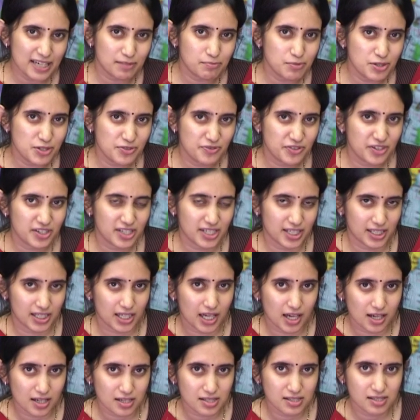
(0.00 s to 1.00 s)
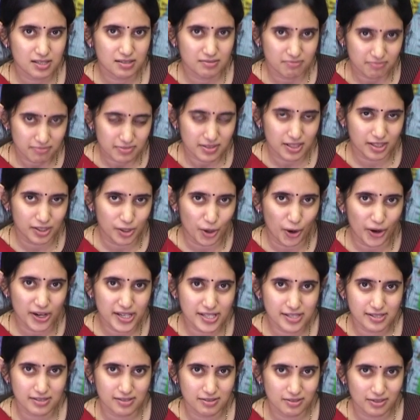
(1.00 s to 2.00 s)
atmosphere in class. The
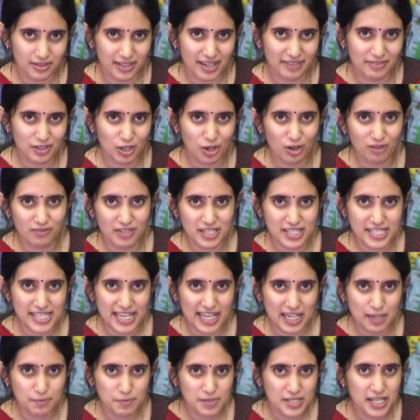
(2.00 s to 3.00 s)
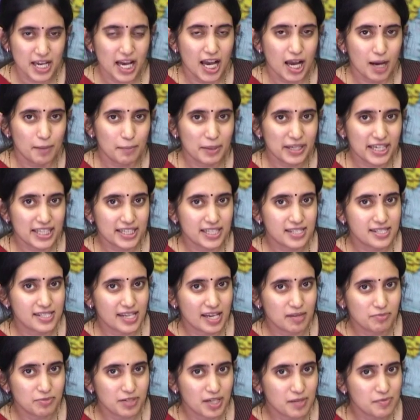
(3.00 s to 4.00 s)
noise level always helps, but at the
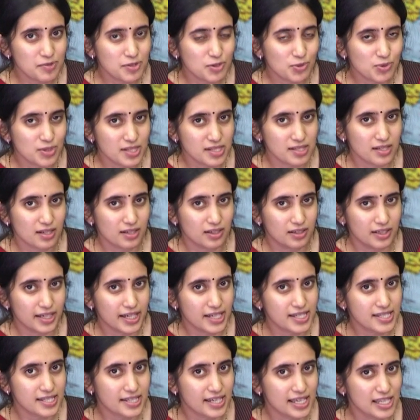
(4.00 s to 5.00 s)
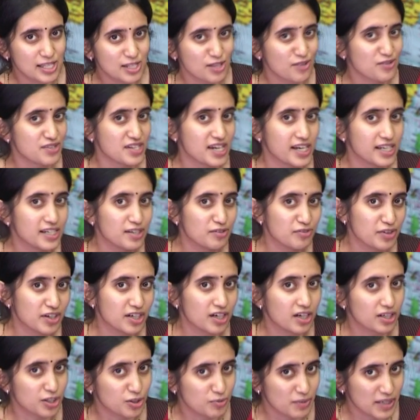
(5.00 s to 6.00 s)
same time students are learning skills of
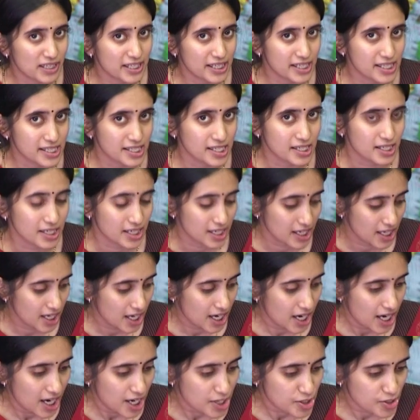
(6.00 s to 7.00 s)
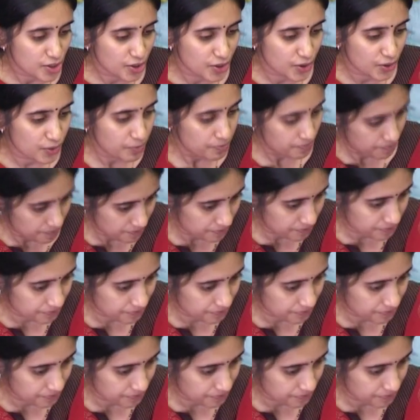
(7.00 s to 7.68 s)
scientific argumentation. So